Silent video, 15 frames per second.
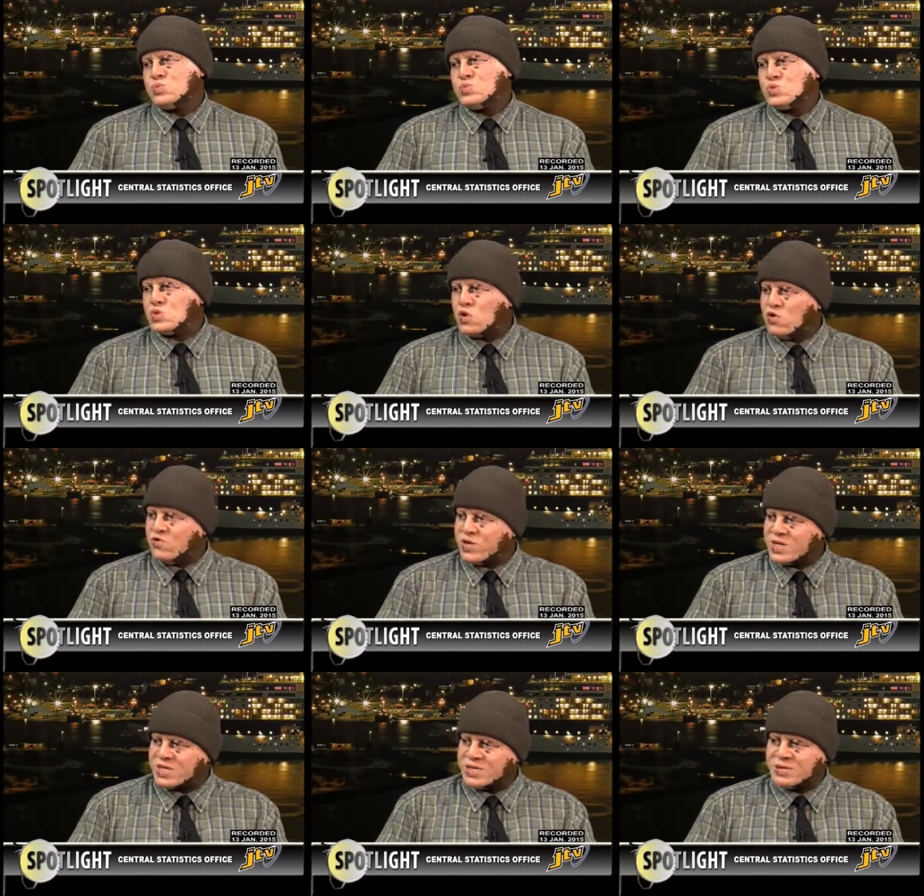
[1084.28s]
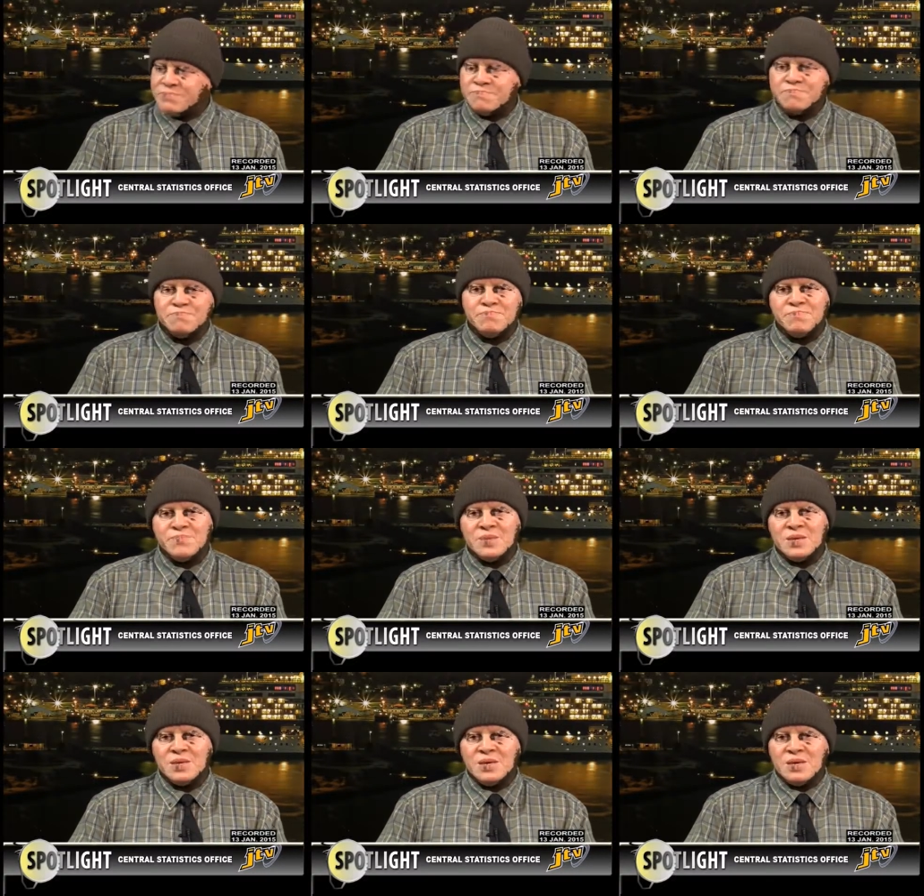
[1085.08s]
tourism,
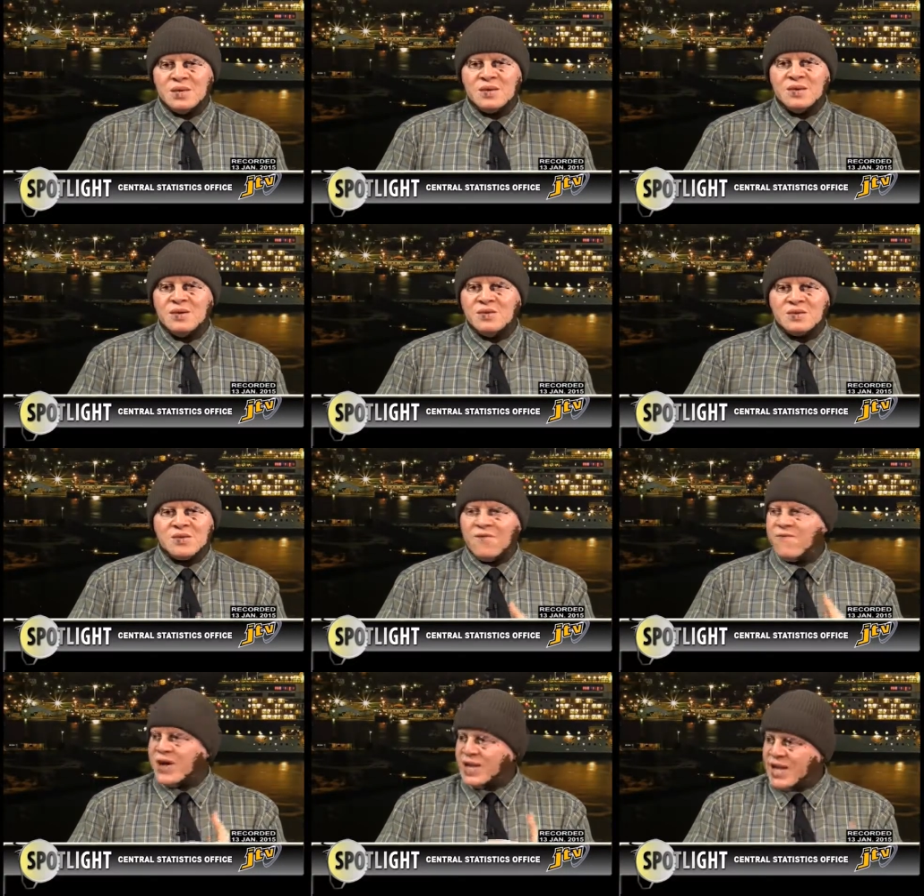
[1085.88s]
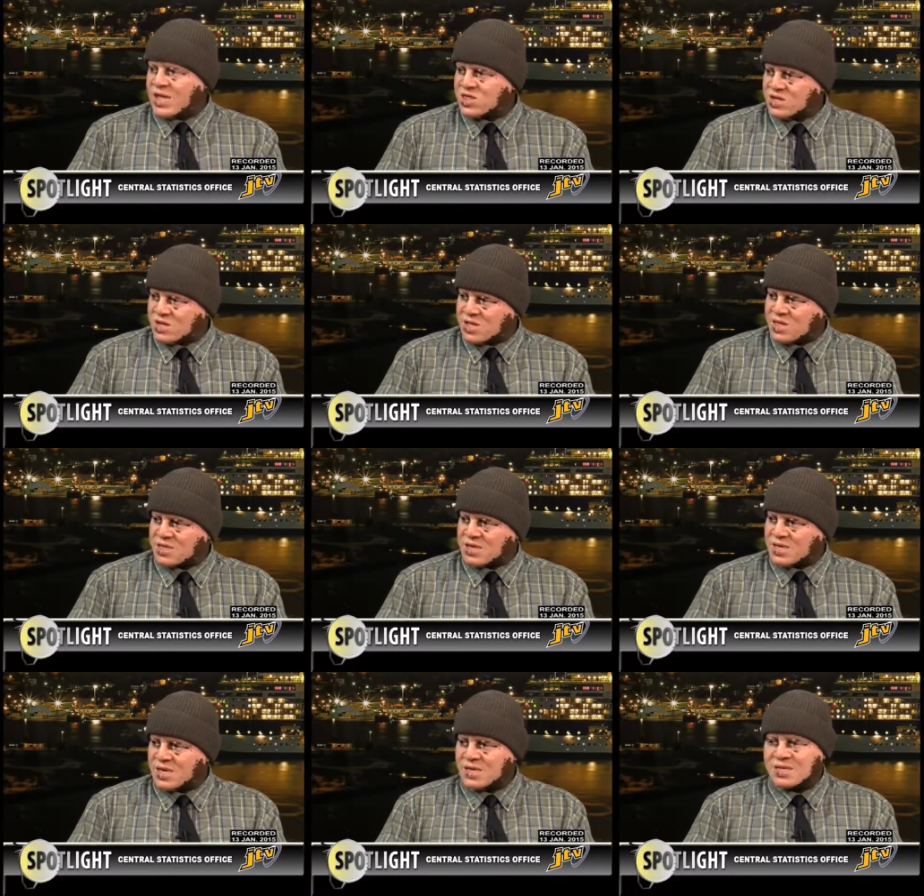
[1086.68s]
you know, financial
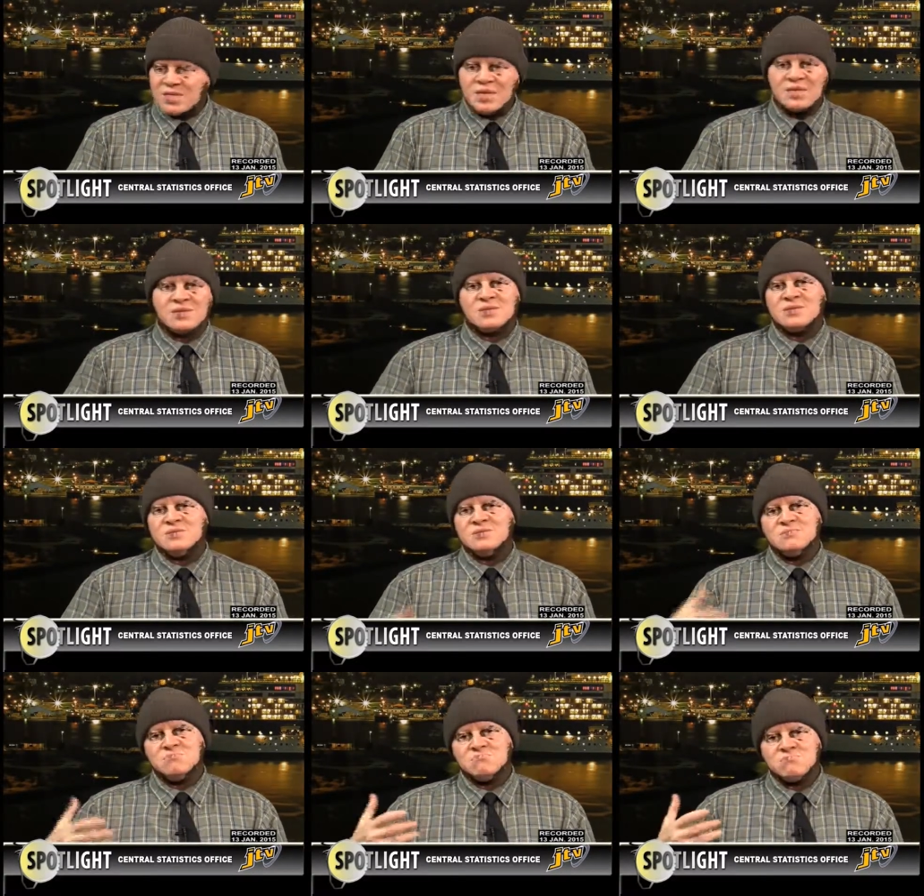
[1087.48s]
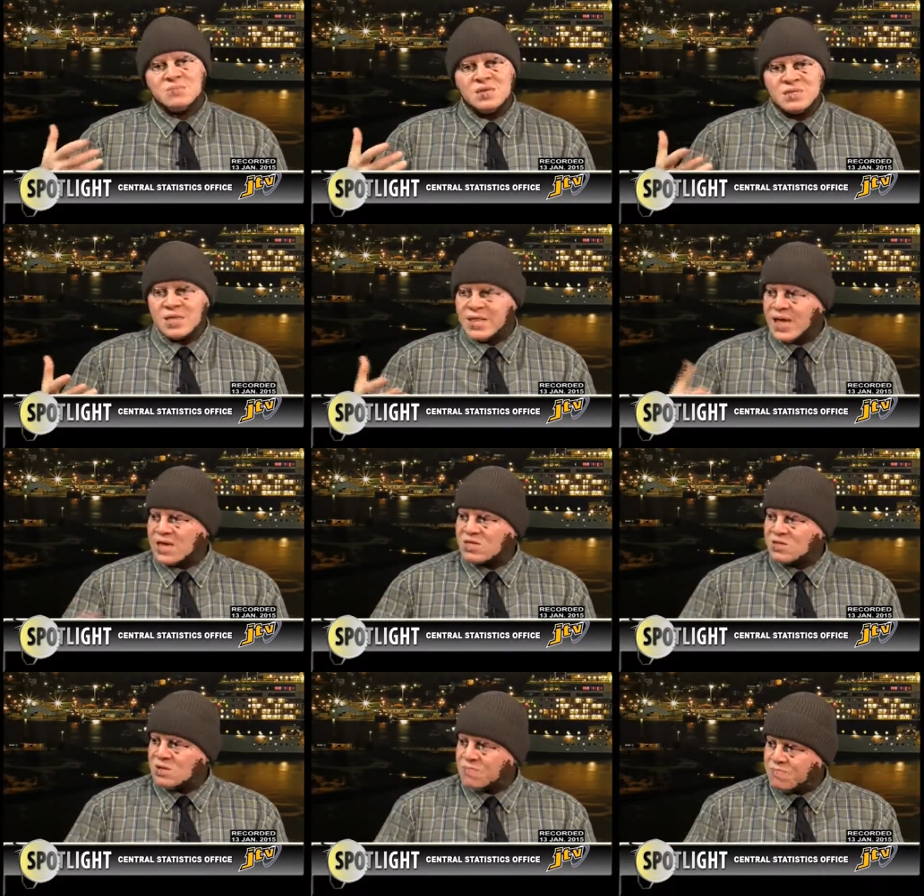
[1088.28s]
statistics,
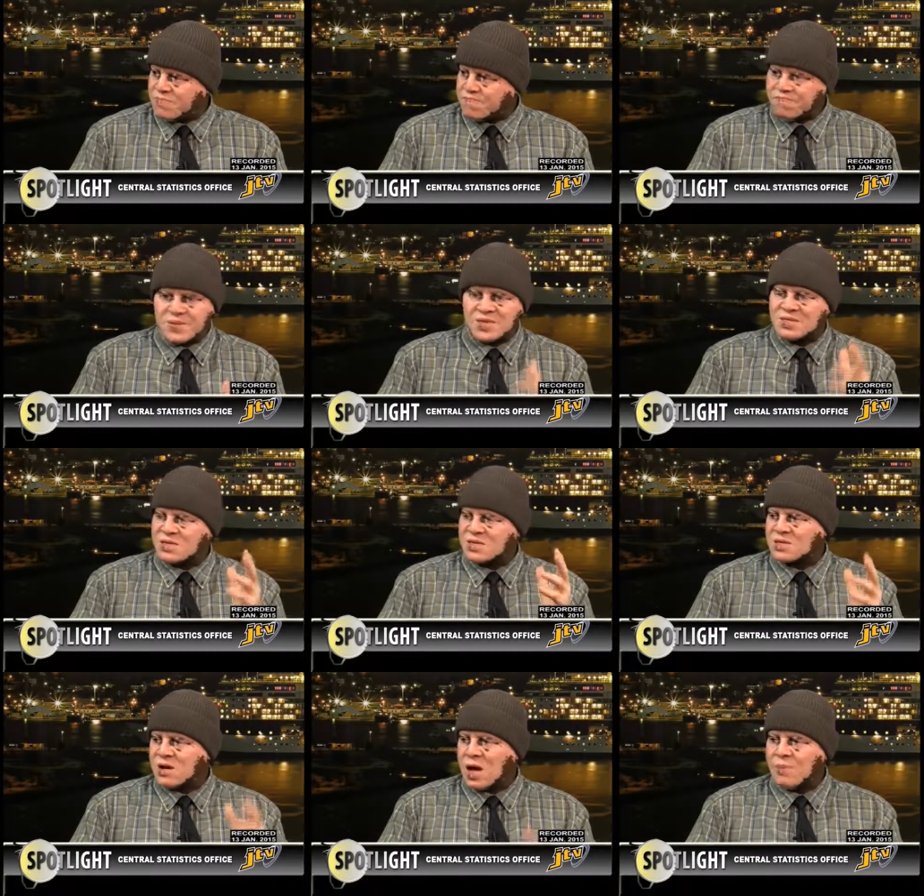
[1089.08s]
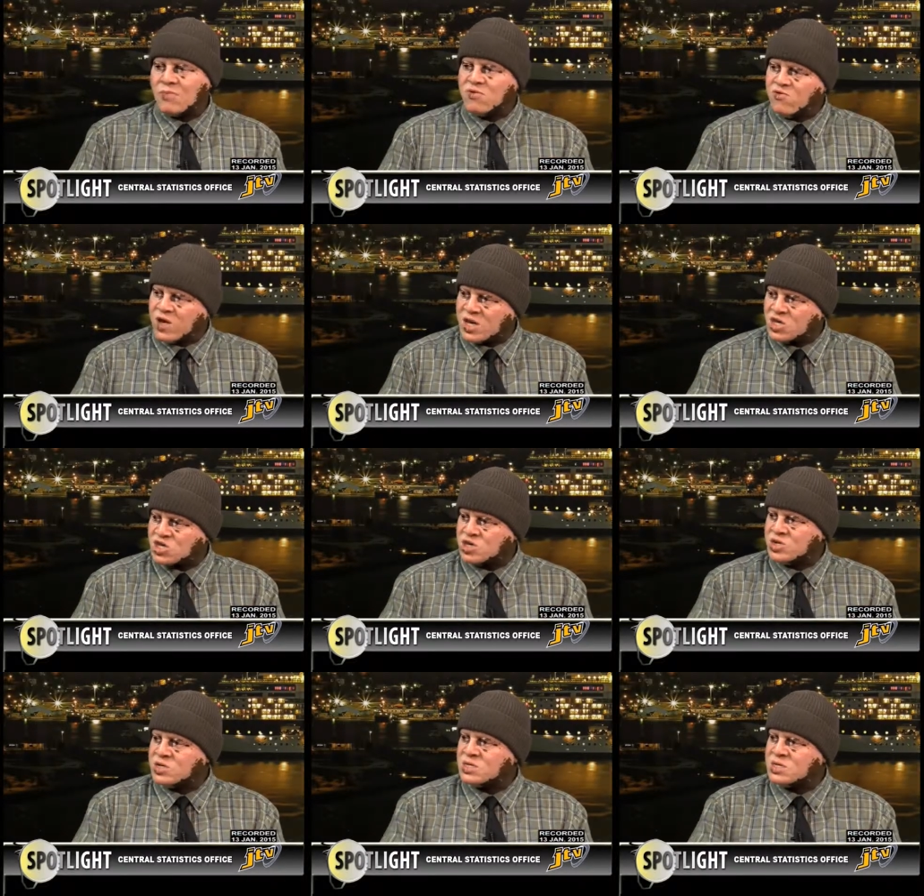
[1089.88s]
international business
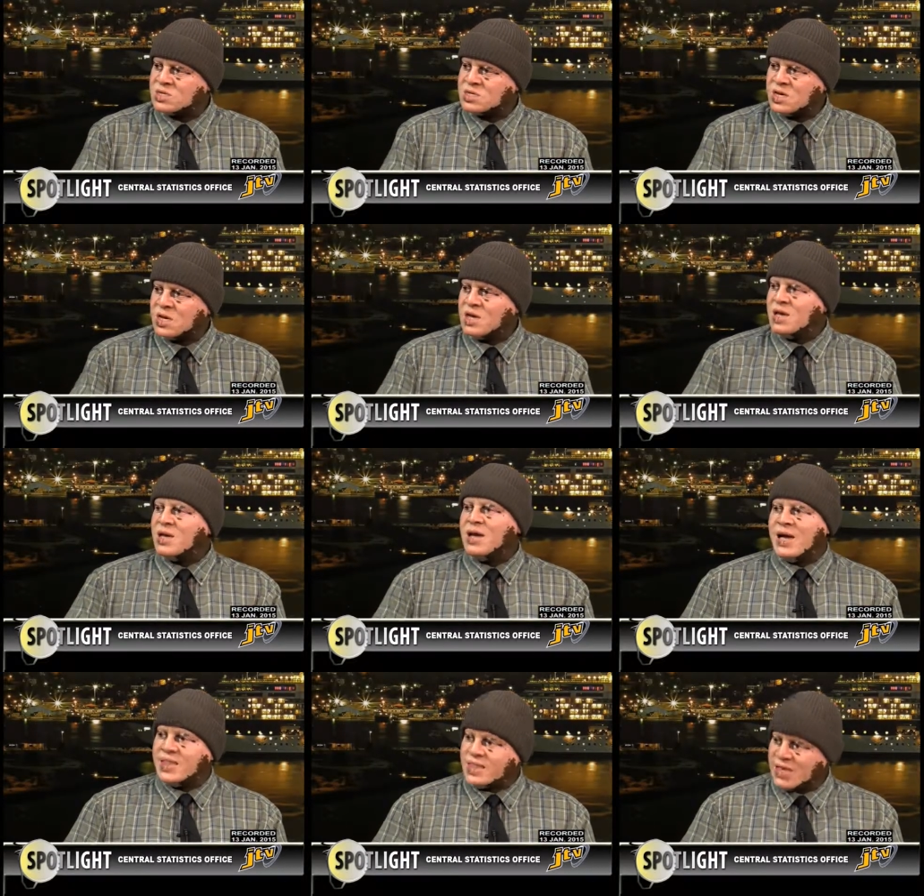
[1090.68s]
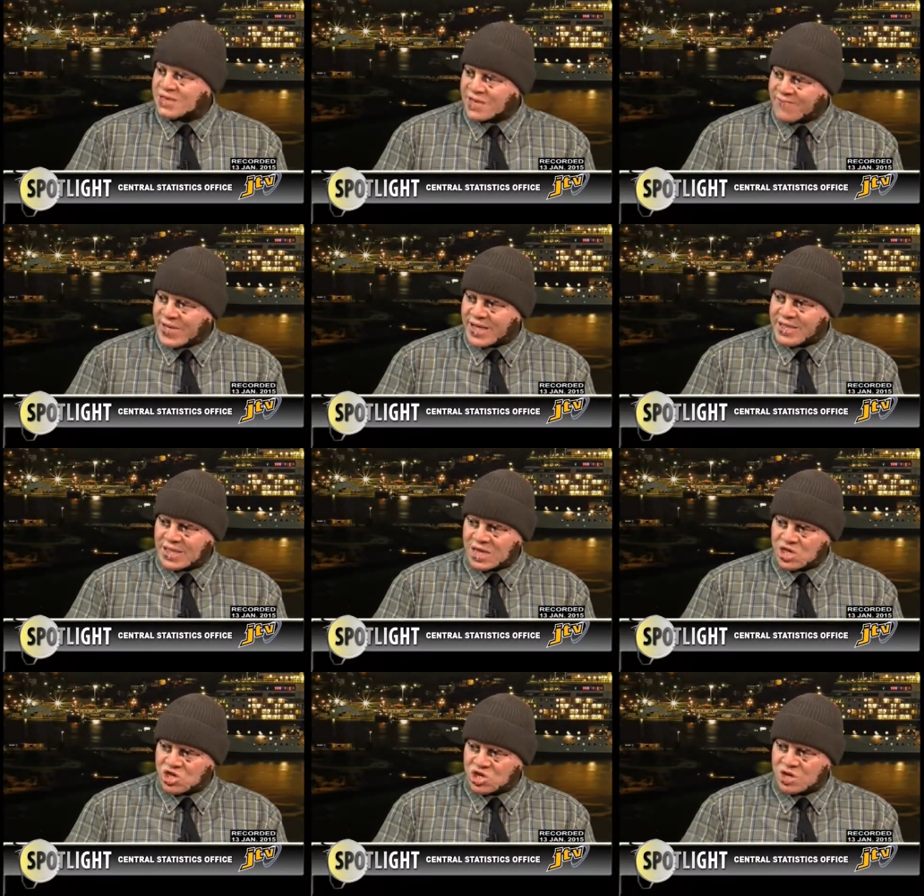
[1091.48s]
corporations, and things of that
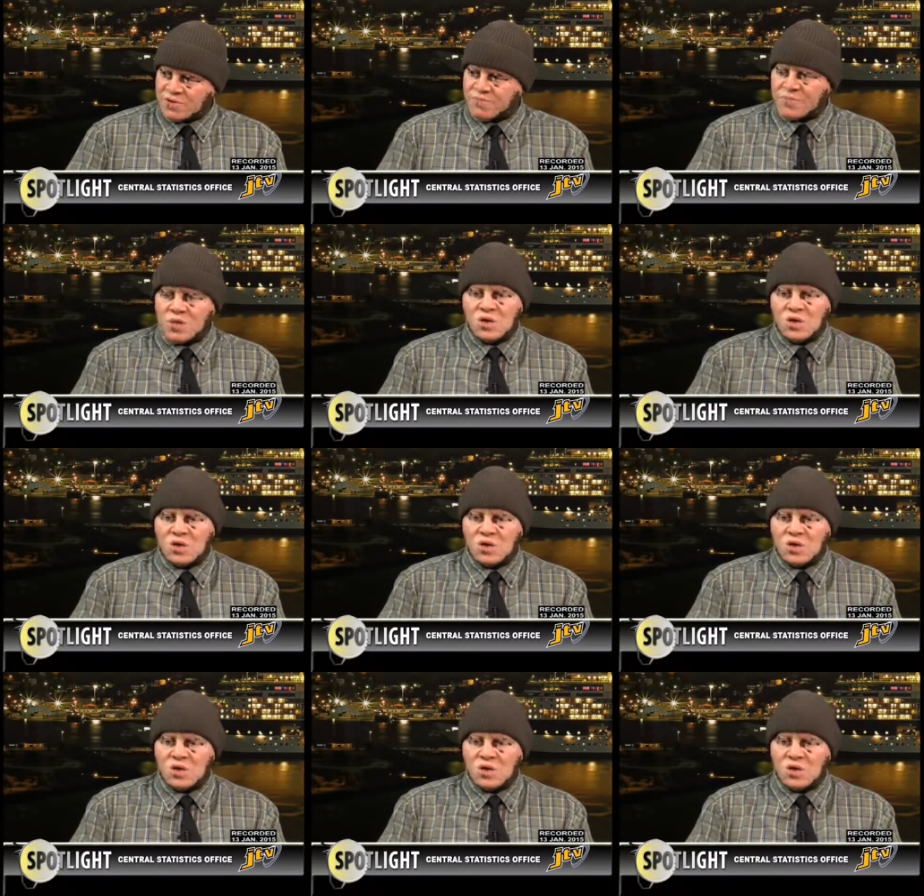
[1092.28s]
nature.